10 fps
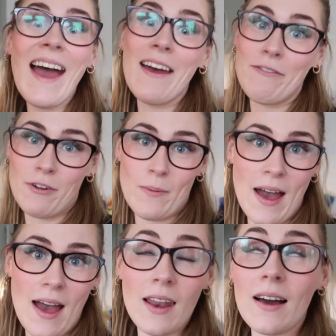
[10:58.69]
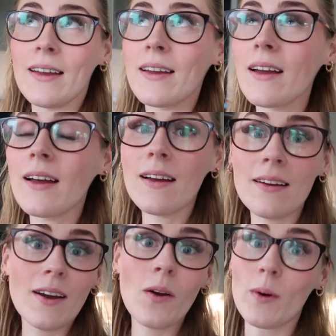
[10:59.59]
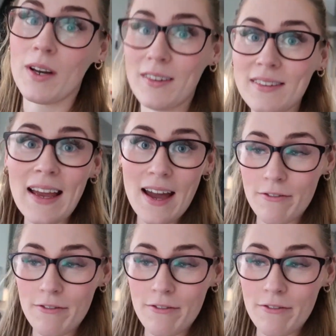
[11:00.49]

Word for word: everywhere like when I say